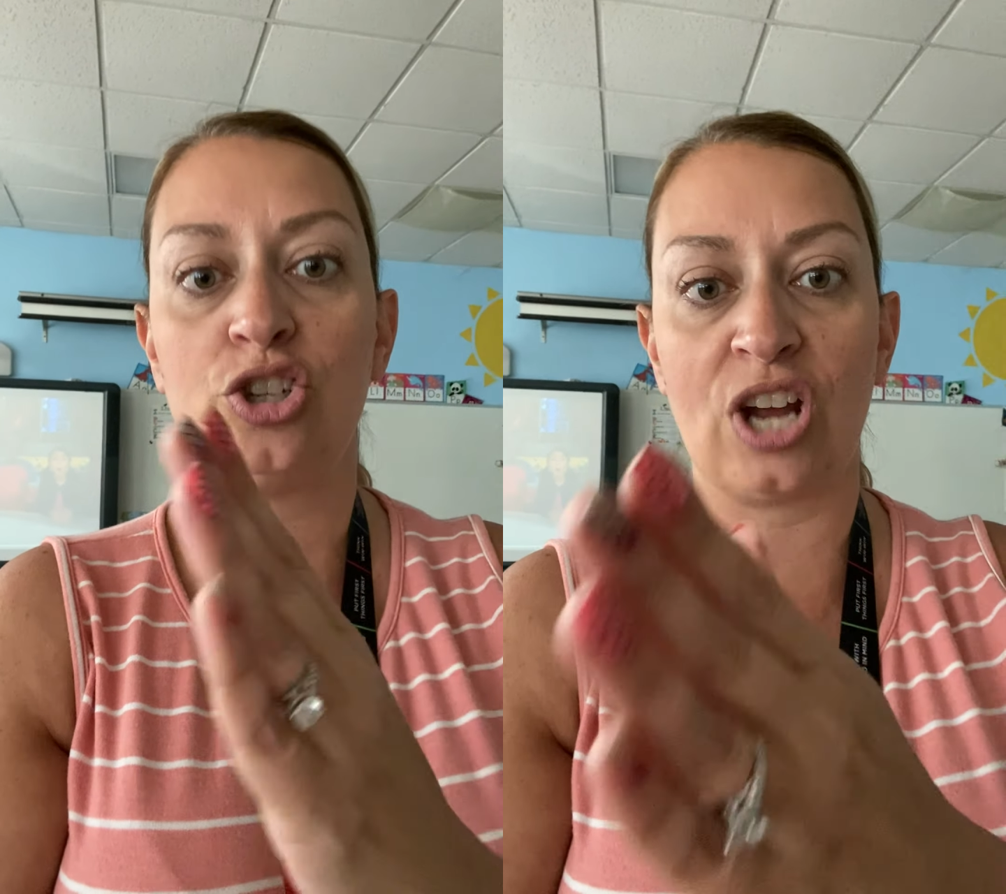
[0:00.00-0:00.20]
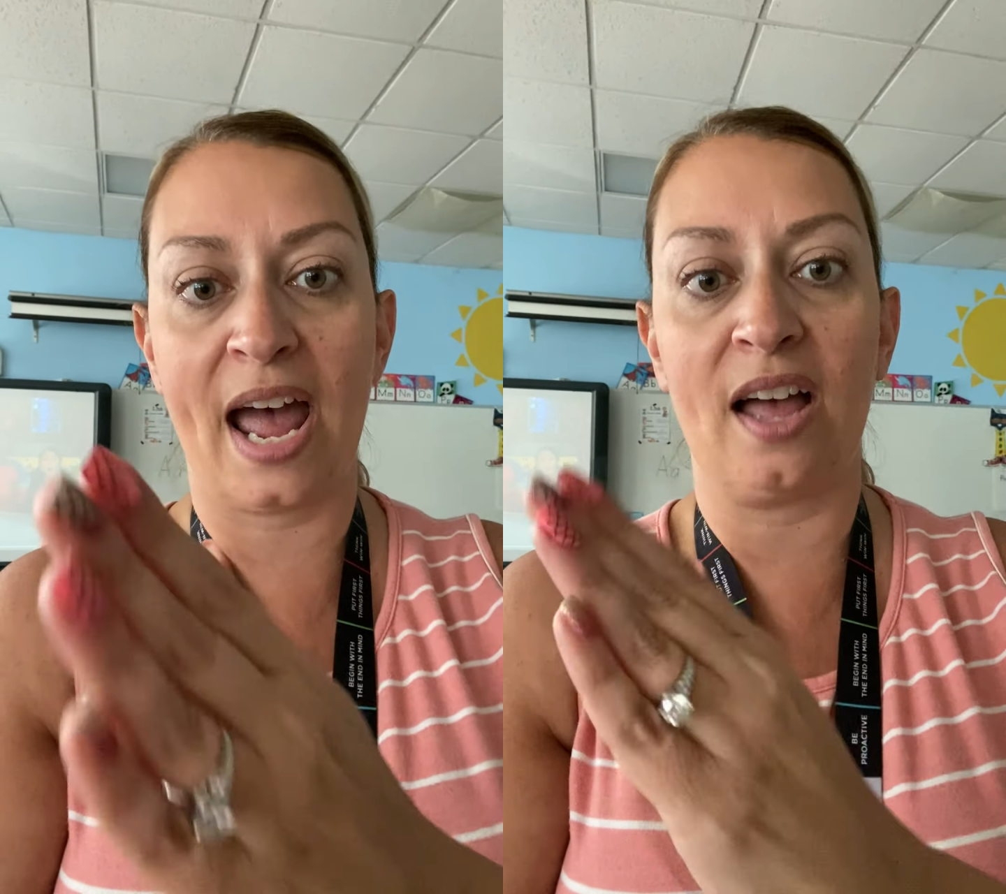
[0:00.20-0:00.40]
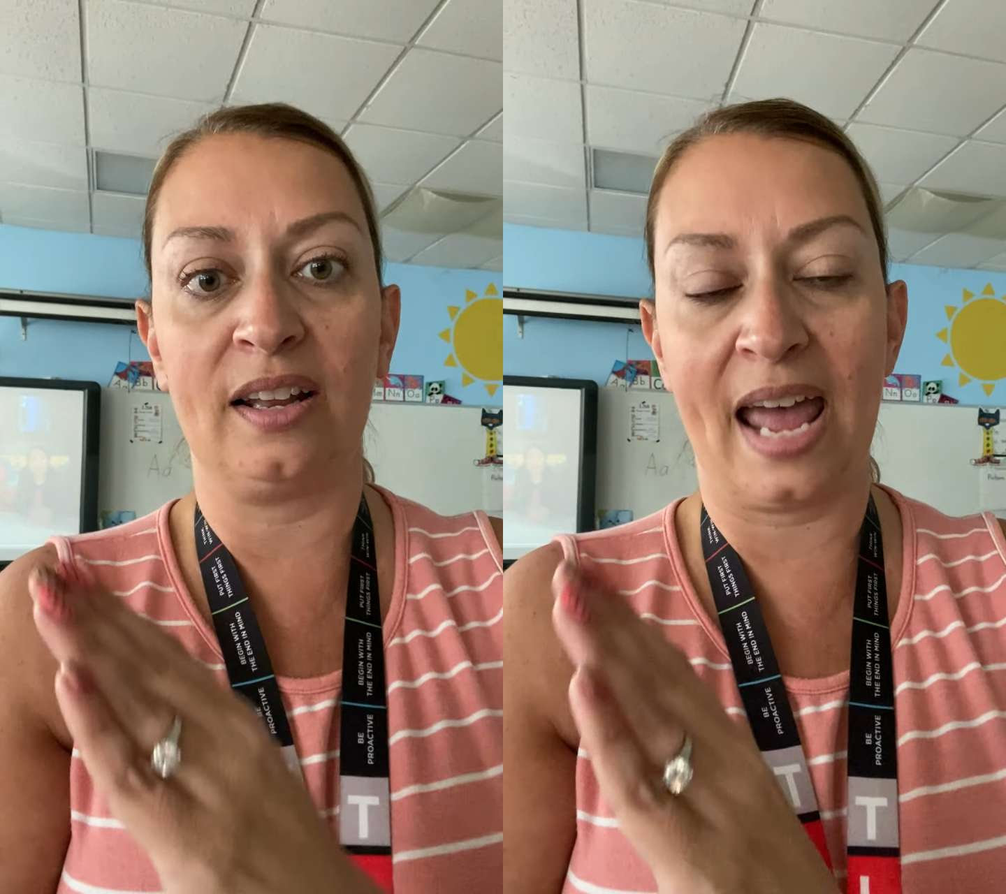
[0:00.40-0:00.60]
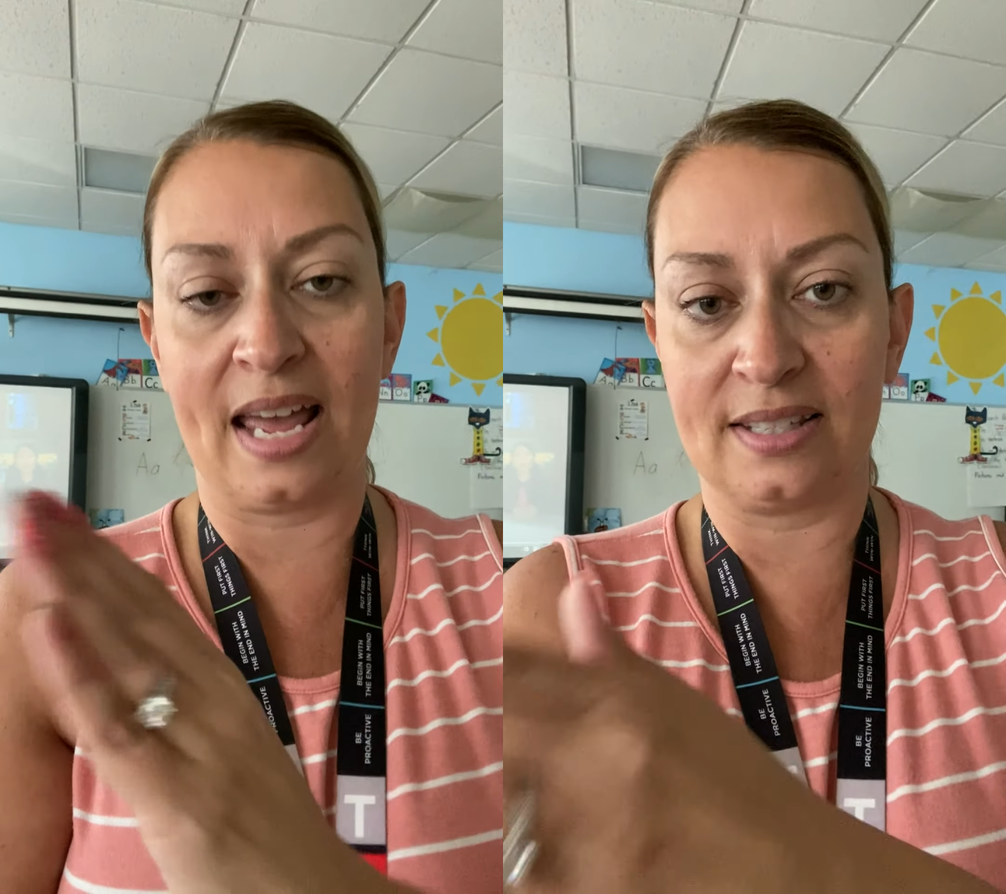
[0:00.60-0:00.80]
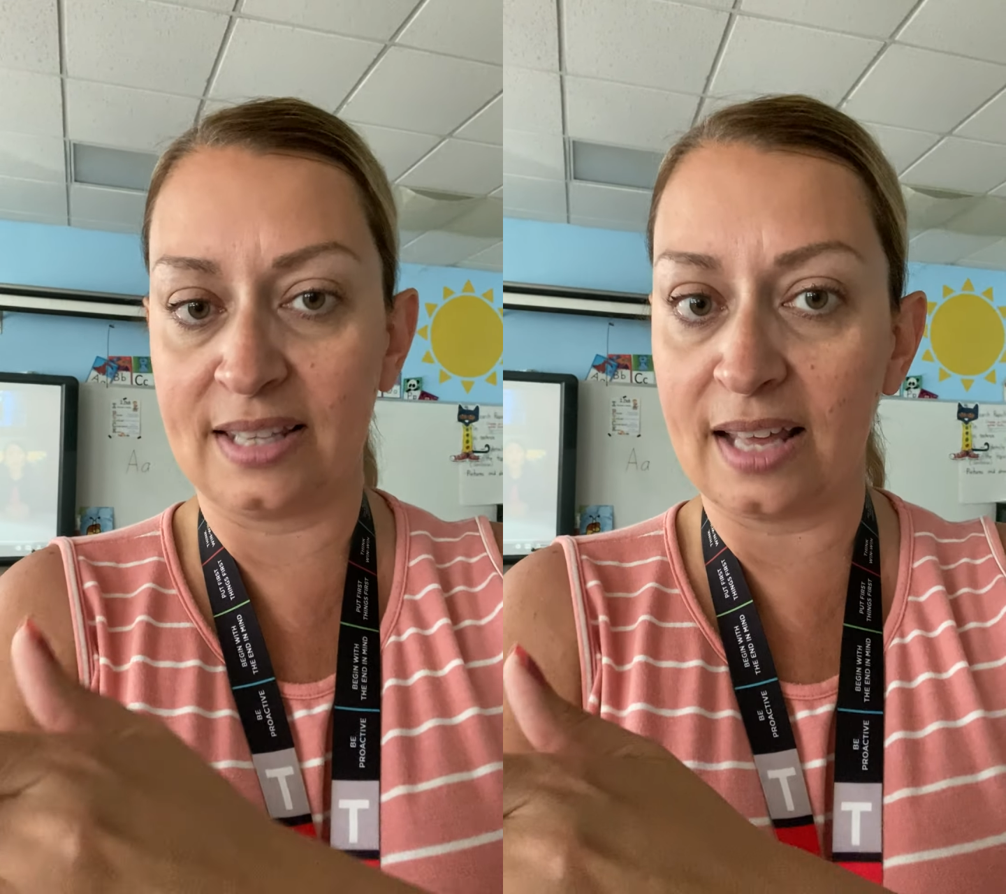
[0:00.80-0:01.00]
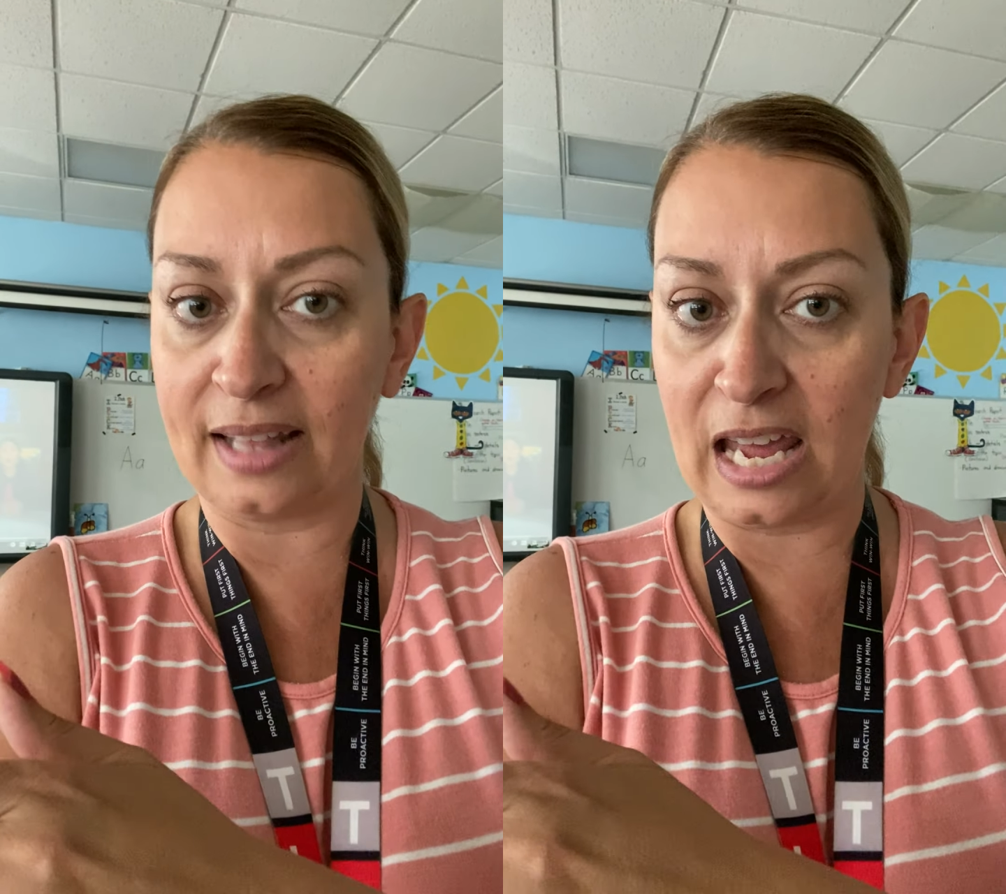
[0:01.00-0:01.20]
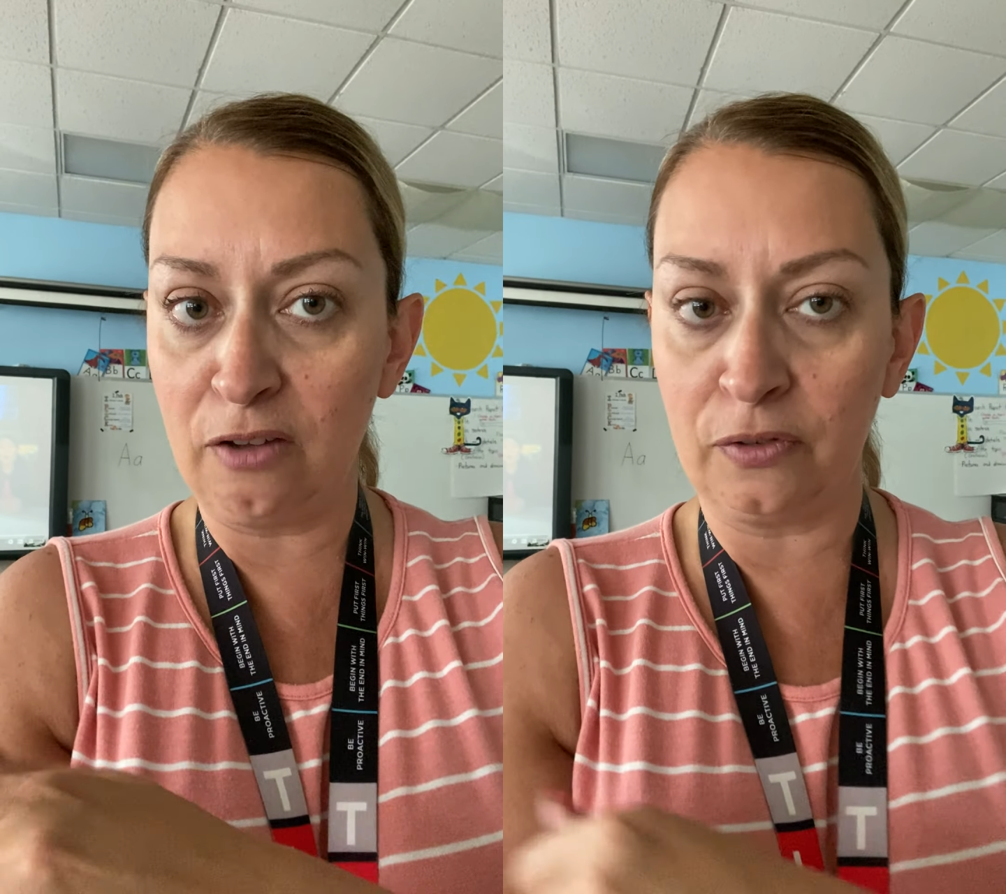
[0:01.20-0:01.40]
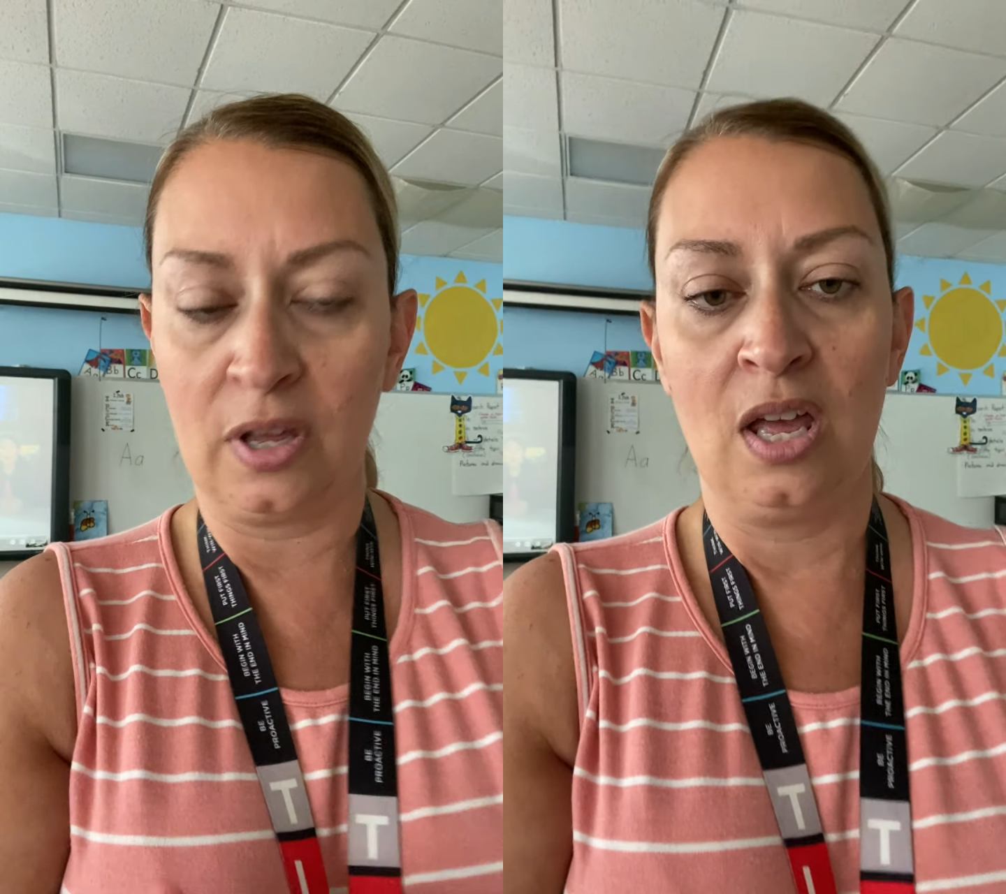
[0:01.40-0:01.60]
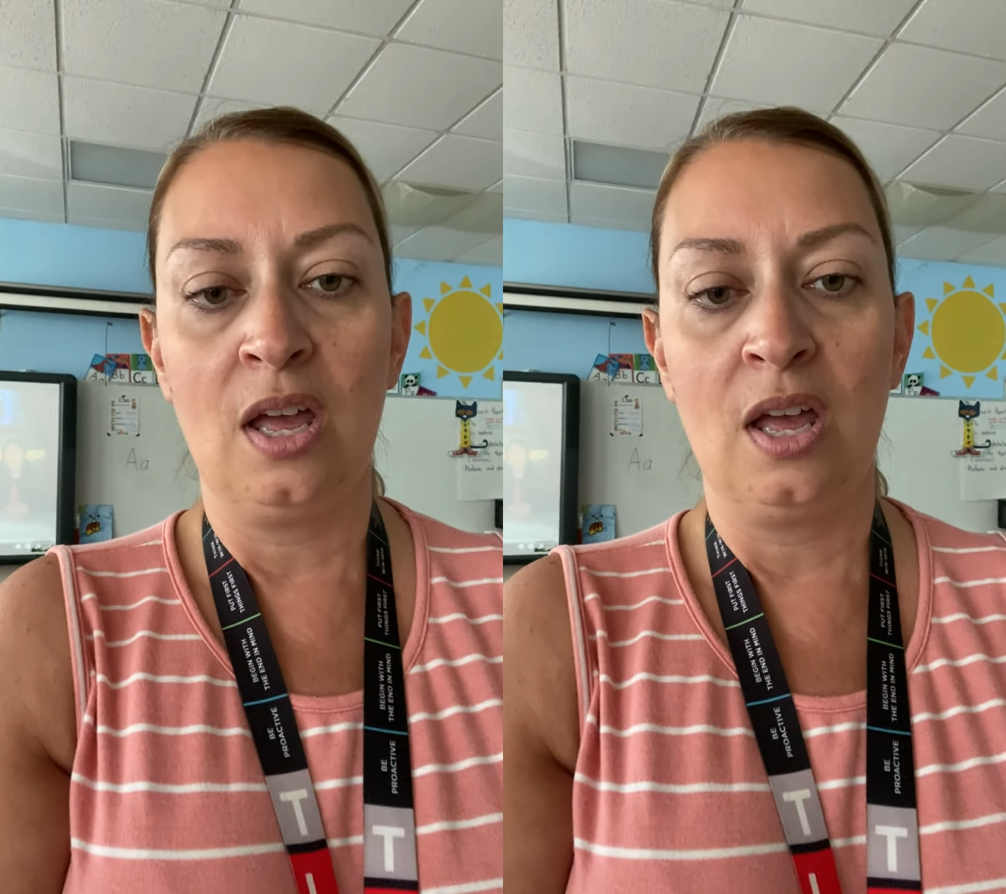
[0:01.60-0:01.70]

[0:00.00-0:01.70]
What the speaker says: child as they leave.